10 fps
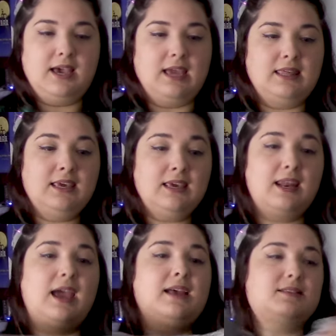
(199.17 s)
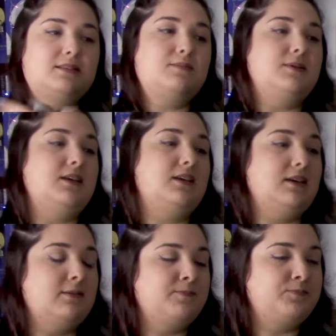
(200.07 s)
I think it has to
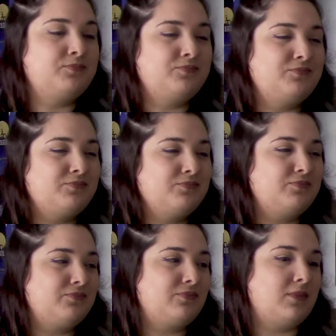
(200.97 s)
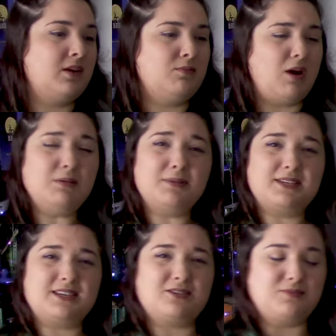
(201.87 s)
be probably
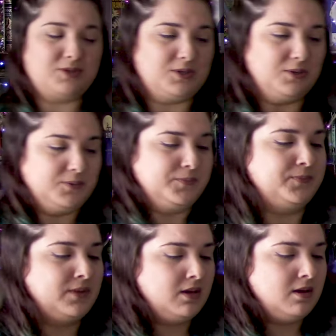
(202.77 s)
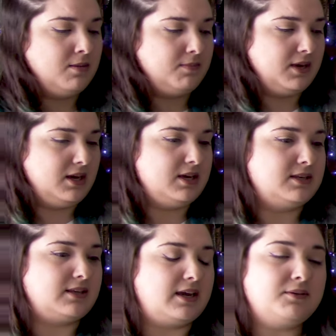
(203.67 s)
tiramisu
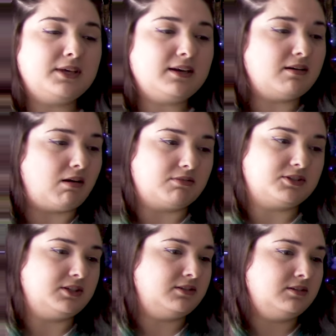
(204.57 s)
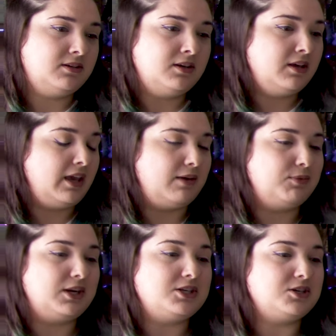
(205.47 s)
because I don't get it often. And
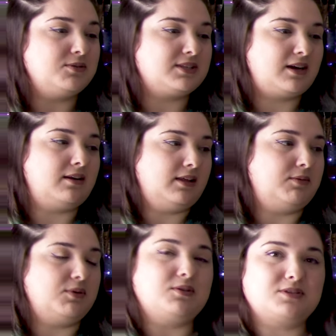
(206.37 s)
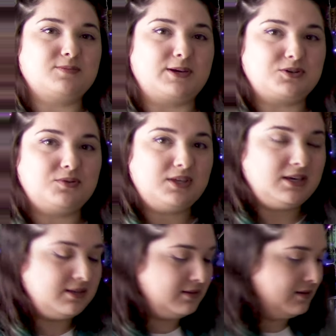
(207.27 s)
when I do, it's kind of like one of those special
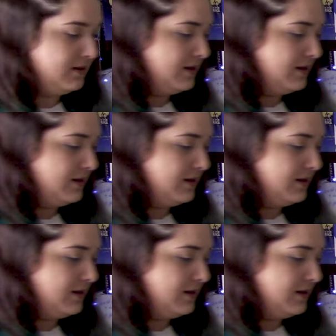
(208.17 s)
things